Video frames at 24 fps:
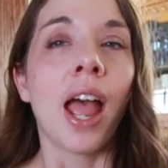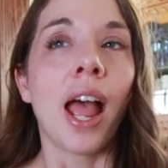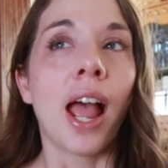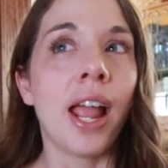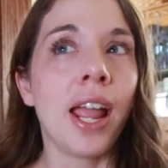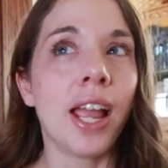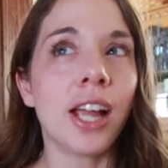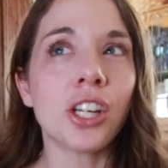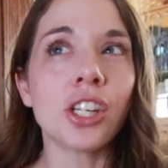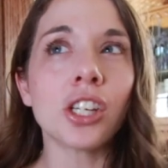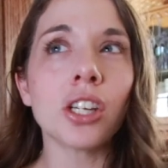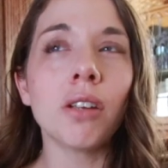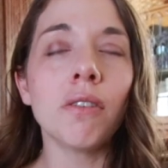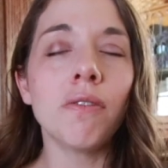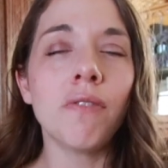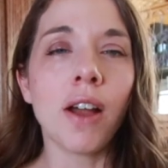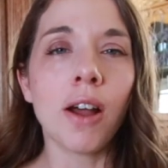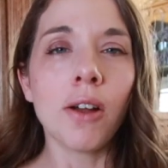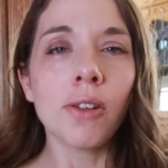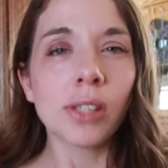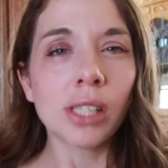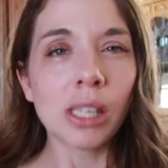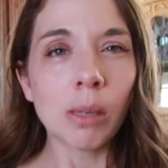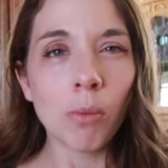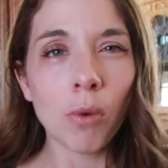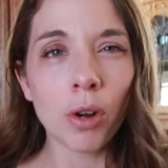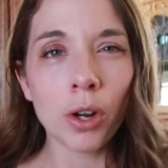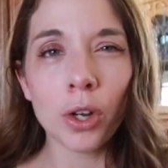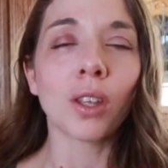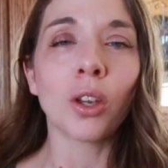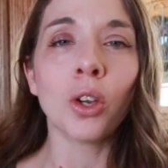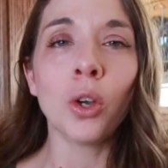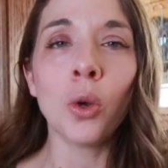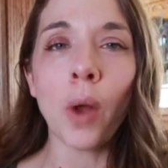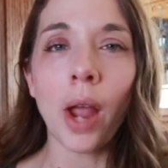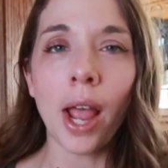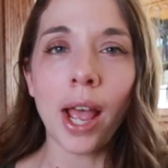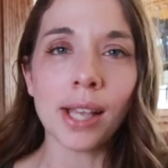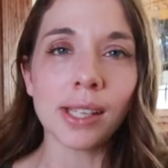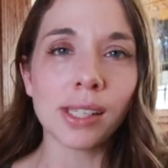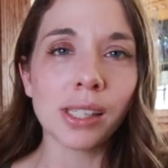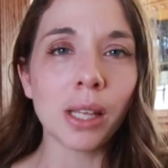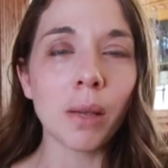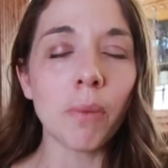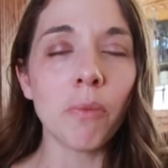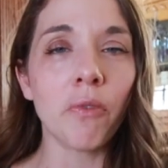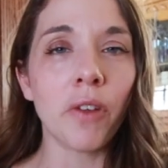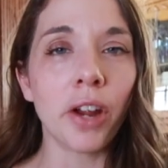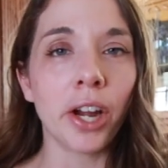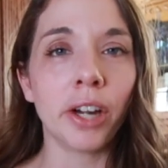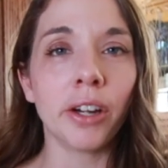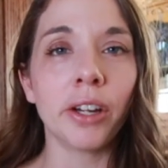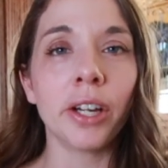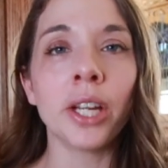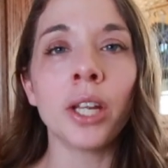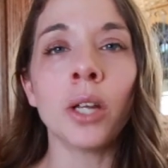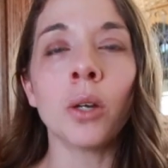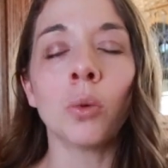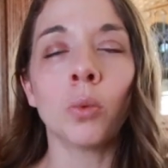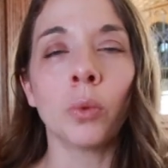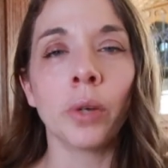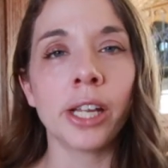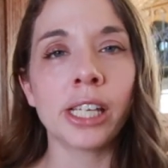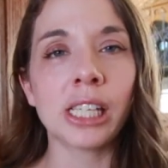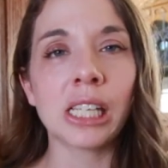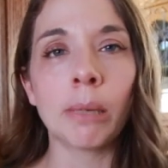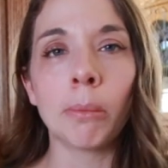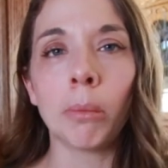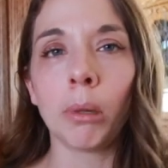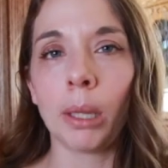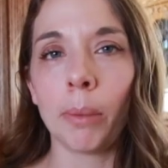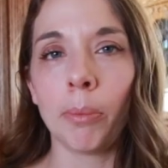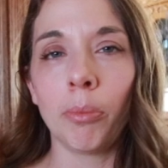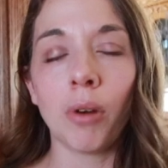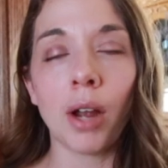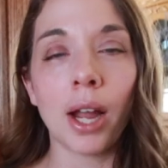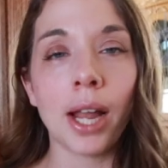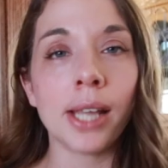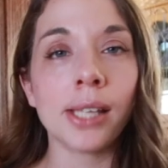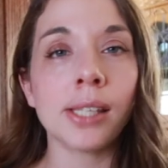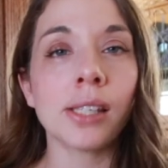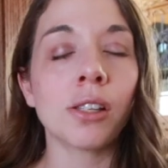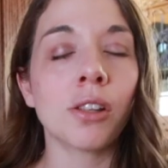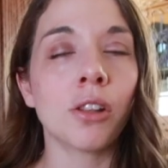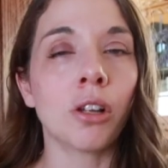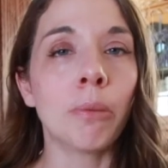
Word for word: I actually found someone who has them very reasonably priced.